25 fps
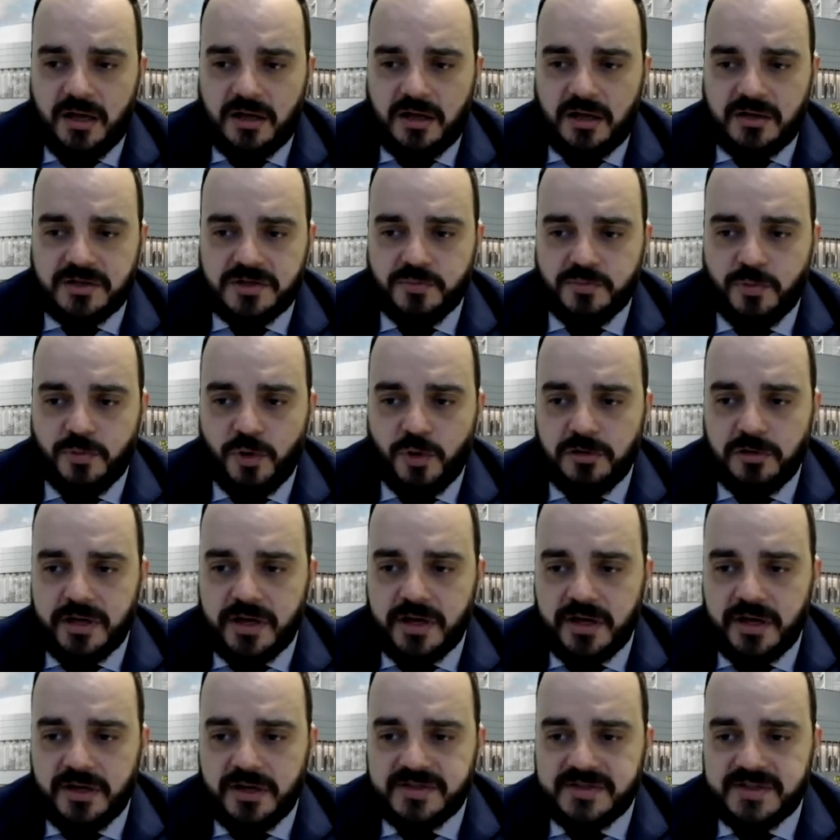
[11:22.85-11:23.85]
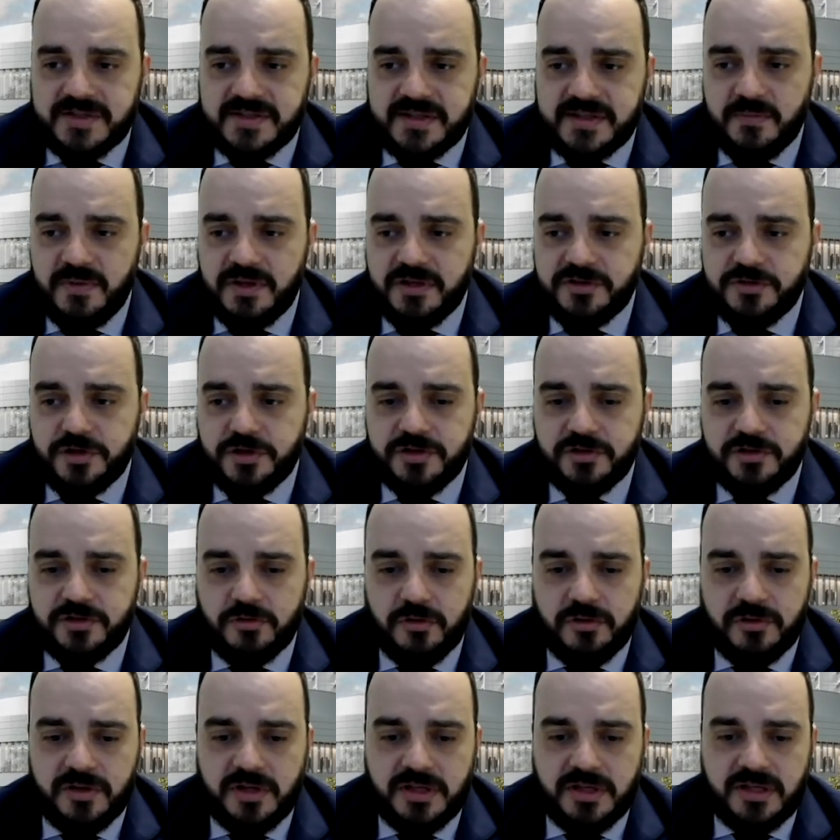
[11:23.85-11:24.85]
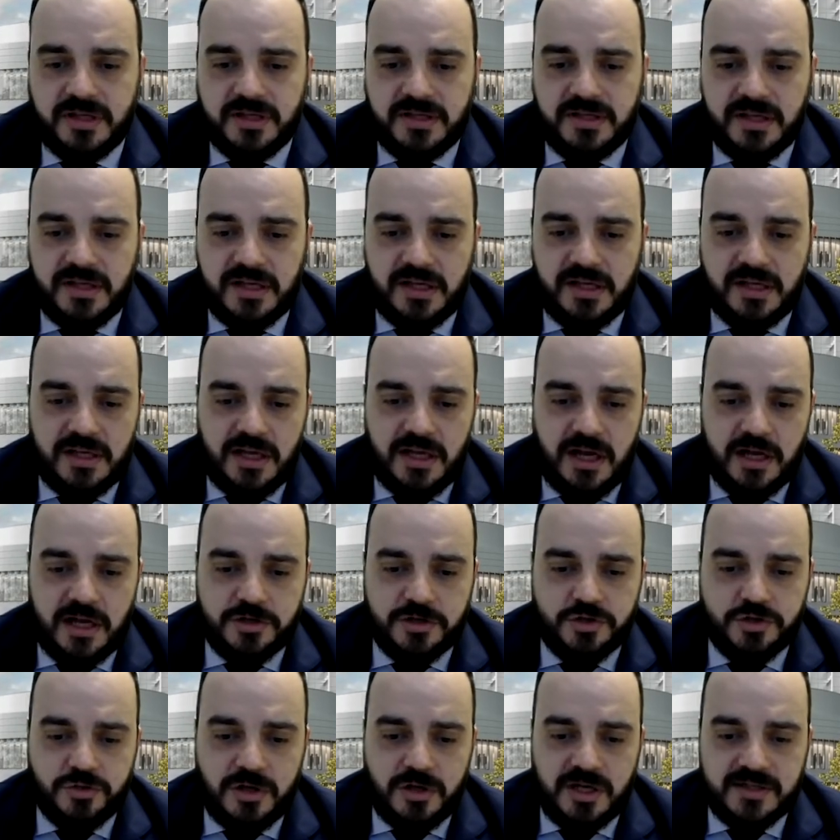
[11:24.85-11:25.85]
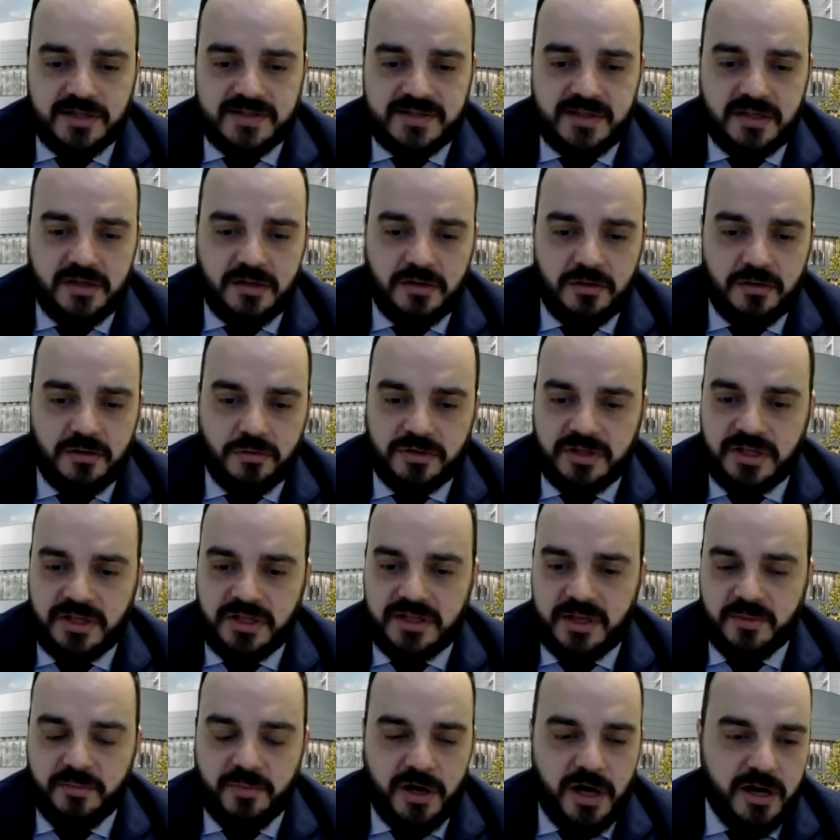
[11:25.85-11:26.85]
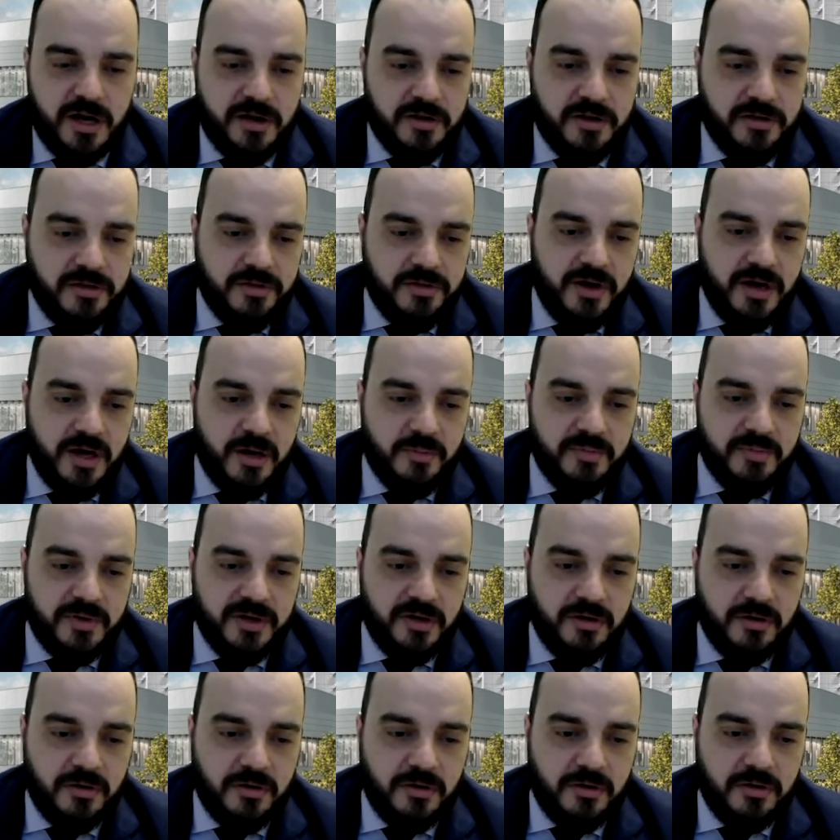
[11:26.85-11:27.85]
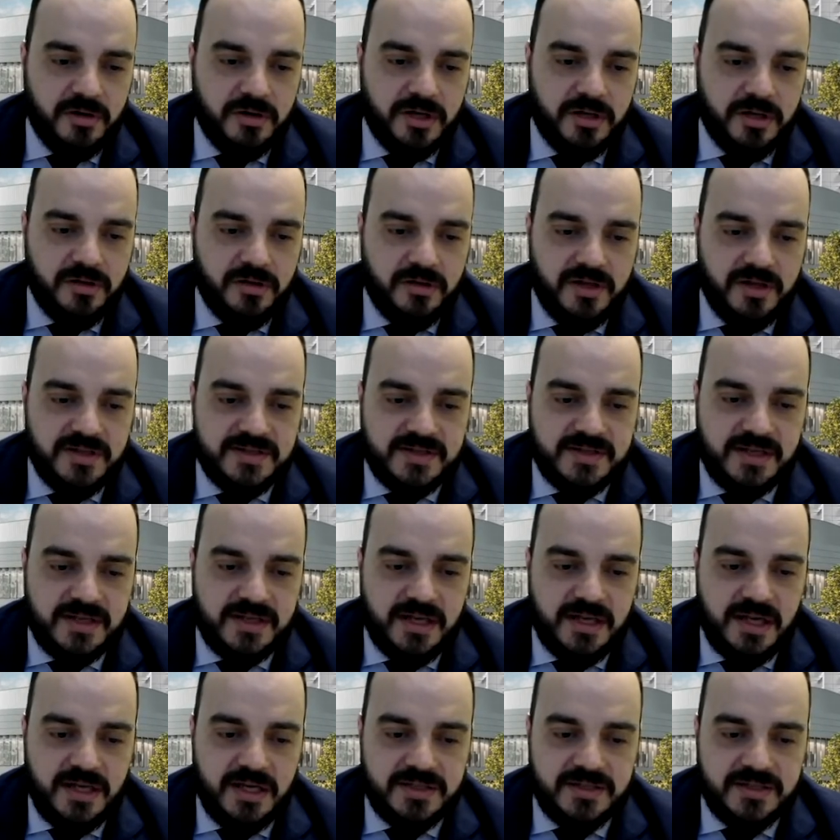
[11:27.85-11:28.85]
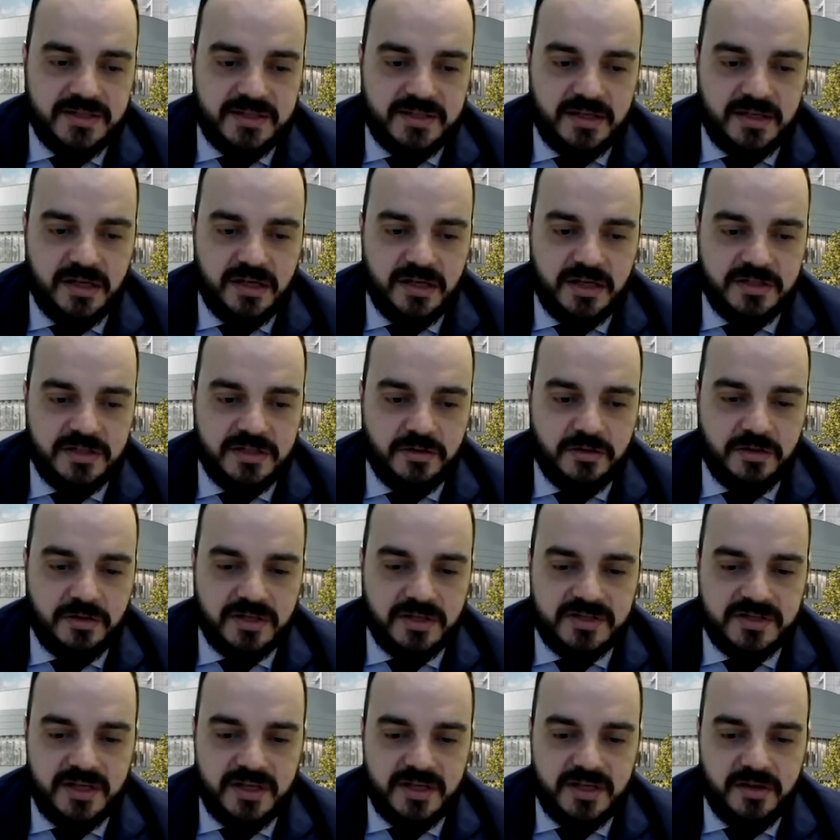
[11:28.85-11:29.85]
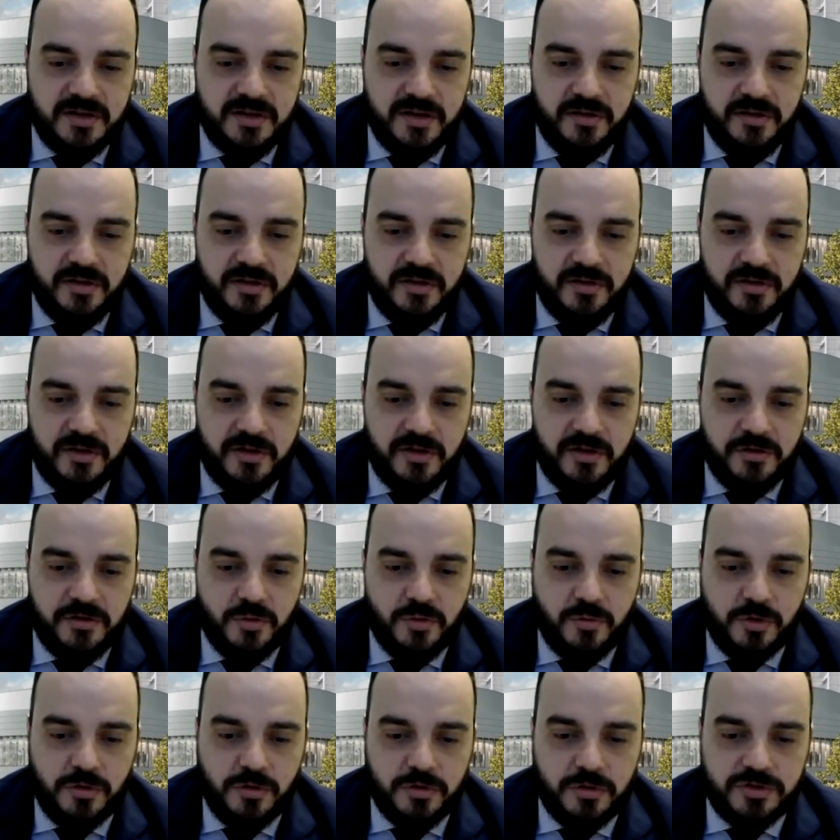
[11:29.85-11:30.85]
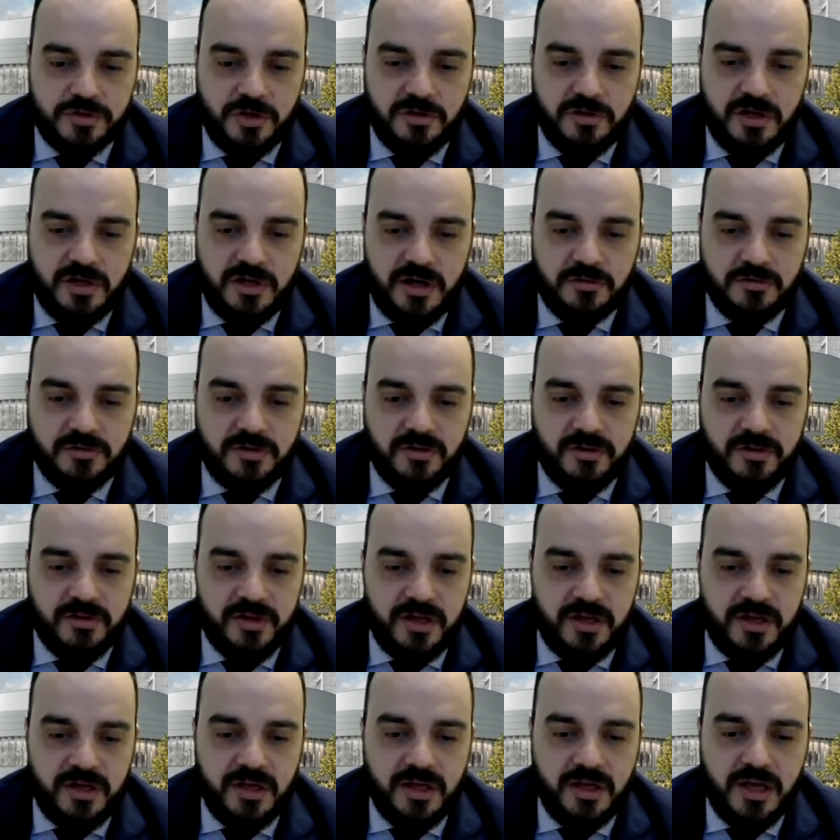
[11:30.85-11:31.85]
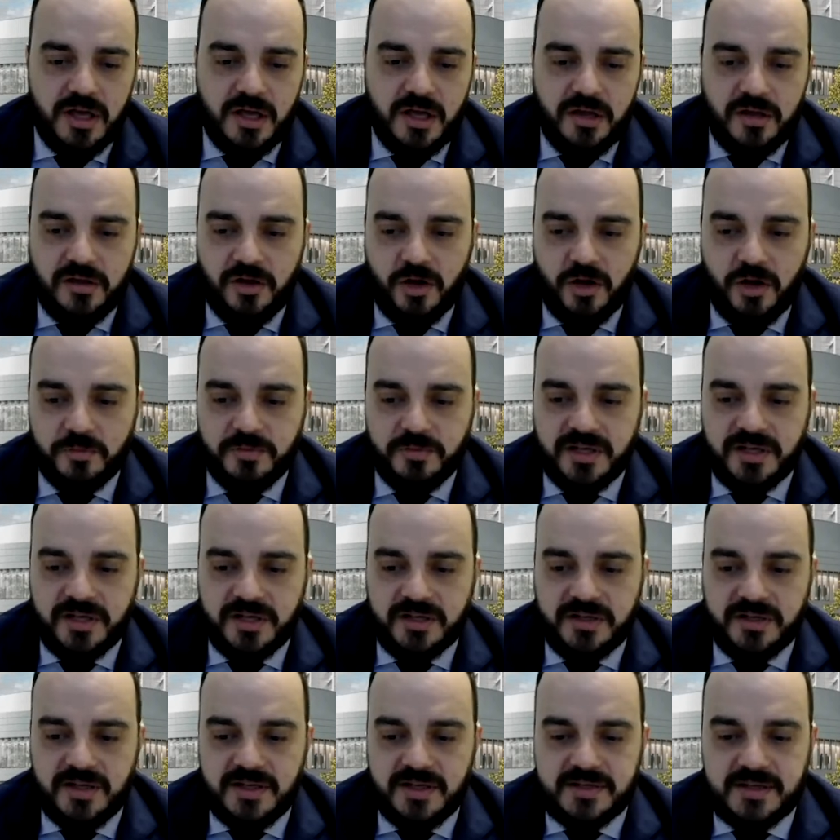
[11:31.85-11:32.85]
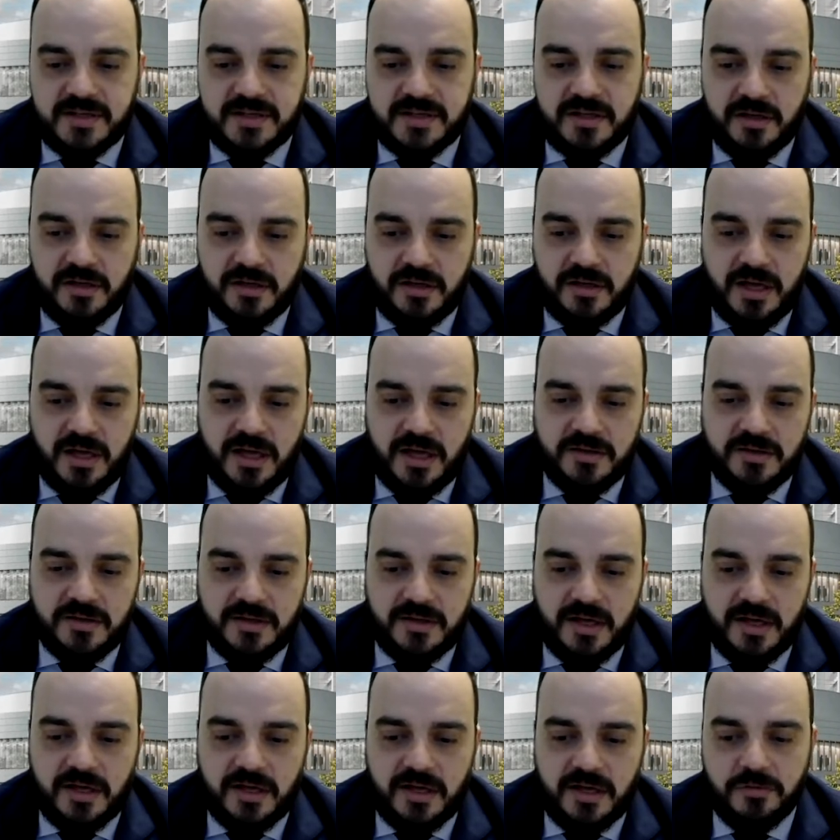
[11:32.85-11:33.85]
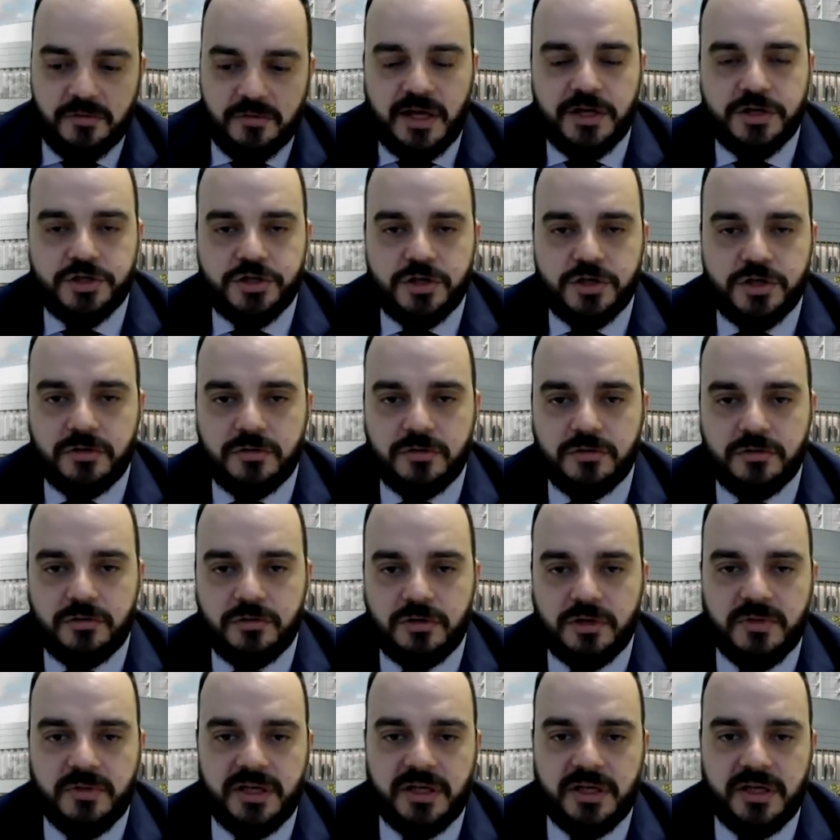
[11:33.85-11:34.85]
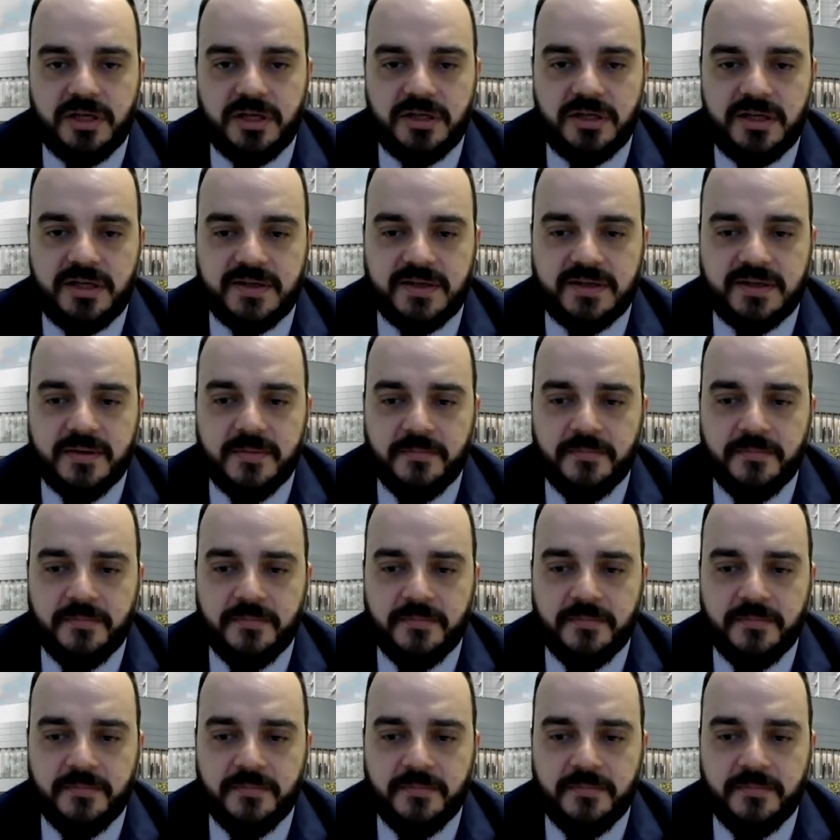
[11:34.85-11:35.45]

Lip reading: Smaller recurrences can be treated with TTT. Large ones would need a brachytherapy, or in this case, as you can see, the tumor grows all around the optic disc, and enucleation will be needed.